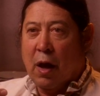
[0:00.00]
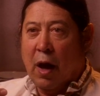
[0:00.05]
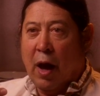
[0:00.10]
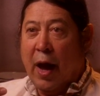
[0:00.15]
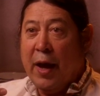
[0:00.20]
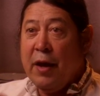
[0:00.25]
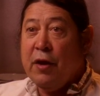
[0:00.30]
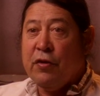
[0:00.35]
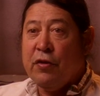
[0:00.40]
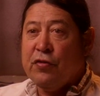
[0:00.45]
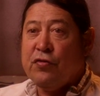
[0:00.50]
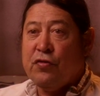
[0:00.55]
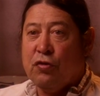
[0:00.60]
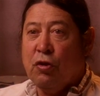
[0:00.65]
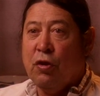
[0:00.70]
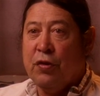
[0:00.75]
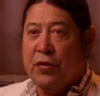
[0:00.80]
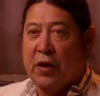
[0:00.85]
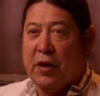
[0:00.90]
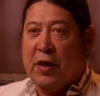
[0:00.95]
I
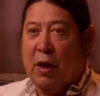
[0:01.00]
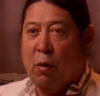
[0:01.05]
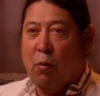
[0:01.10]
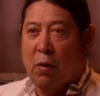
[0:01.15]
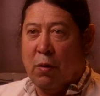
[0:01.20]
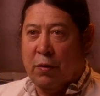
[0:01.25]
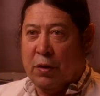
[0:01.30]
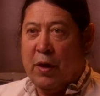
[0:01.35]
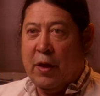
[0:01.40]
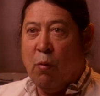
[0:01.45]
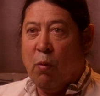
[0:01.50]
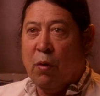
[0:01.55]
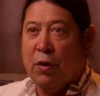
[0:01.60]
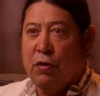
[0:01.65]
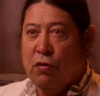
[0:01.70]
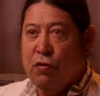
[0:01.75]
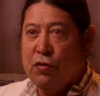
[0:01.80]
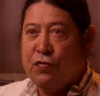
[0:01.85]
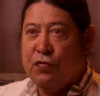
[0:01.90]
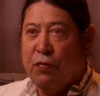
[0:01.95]
understood that there were, there were
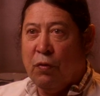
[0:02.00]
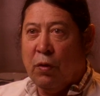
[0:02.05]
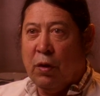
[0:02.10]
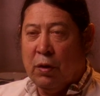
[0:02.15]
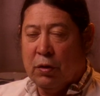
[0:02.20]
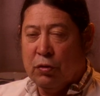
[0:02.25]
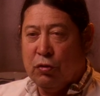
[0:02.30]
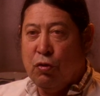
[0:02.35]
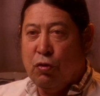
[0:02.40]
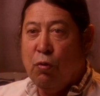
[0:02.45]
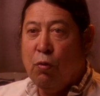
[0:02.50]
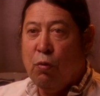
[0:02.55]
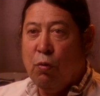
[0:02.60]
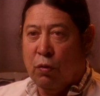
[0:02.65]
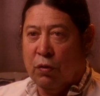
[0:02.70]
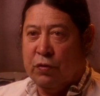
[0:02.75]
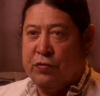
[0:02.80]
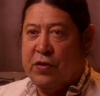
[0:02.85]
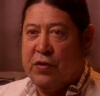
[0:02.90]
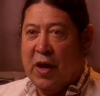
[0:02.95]
useful
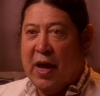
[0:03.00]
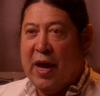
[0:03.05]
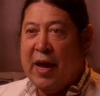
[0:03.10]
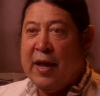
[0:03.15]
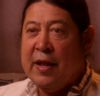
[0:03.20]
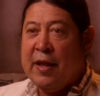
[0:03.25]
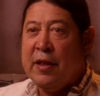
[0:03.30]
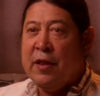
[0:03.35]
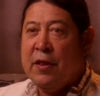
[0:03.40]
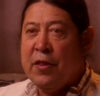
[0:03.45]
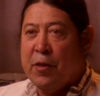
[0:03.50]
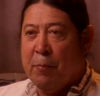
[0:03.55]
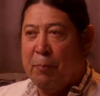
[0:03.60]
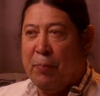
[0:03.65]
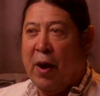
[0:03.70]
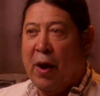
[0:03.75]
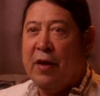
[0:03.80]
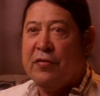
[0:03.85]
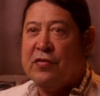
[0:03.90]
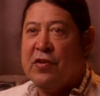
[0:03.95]
tools in the
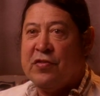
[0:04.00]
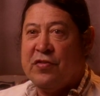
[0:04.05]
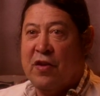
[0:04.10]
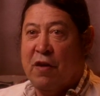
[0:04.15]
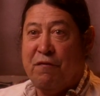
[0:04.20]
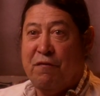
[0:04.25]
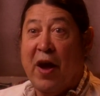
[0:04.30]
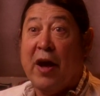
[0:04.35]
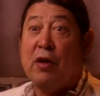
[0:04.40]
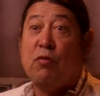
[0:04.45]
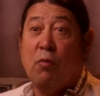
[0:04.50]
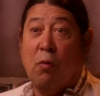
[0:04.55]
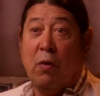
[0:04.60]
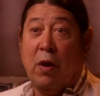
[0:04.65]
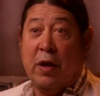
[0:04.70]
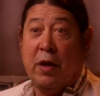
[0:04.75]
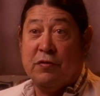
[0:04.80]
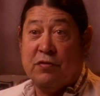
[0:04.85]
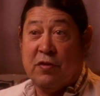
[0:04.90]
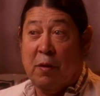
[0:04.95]
process. And in fact,
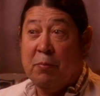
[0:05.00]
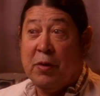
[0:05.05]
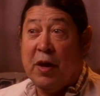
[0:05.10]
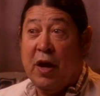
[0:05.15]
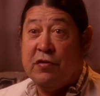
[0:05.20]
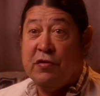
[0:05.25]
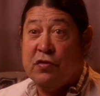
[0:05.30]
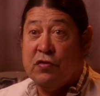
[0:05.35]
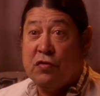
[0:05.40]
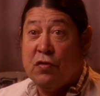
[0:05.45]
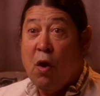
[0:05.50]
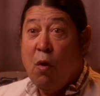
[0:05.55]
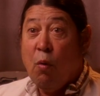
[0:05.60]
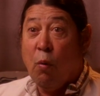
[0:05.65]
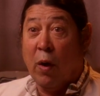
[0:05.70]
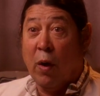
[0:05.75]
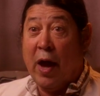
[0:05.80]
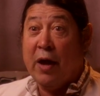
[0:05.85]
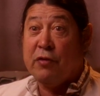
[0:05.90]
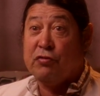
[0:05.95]
in some cases,
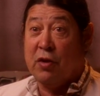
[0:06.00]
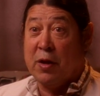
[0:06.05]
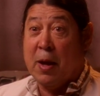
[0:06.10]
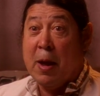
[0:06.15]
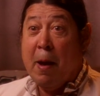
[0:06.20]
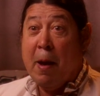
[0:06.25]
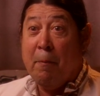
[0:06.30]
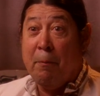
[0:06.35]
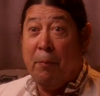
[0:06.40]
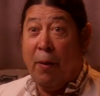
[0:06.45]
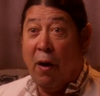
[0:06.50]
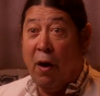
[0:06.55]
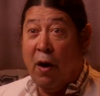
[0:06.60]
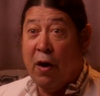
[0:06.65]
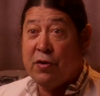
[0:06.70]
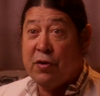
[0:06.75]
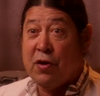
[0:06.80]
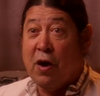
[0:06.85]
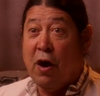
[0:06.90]
were actually part